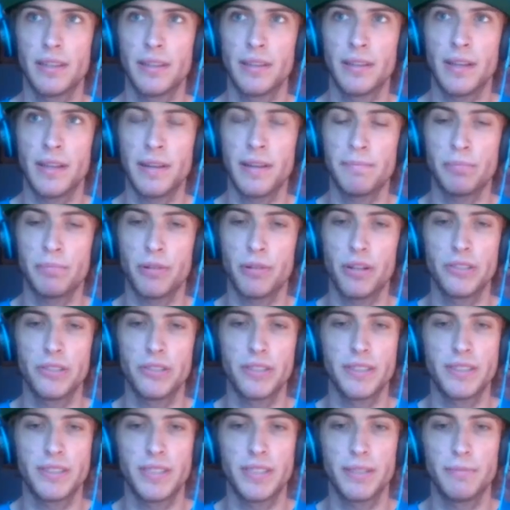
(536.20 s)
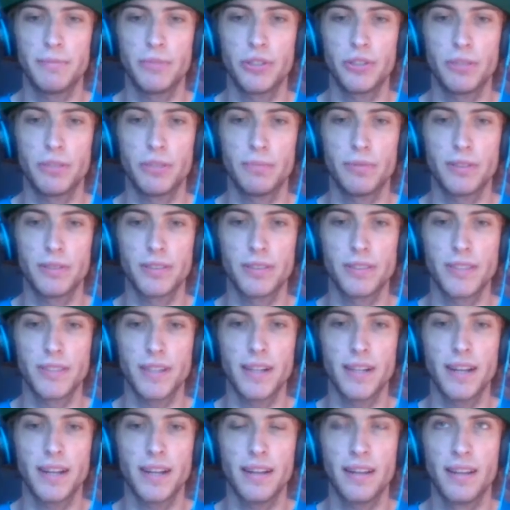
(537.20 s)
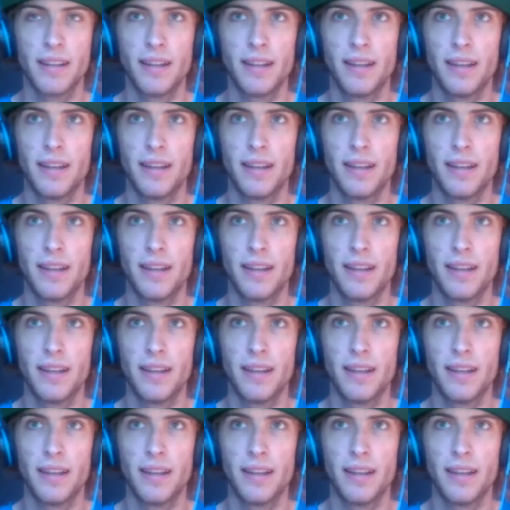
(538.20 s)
that Padres team is super exciting.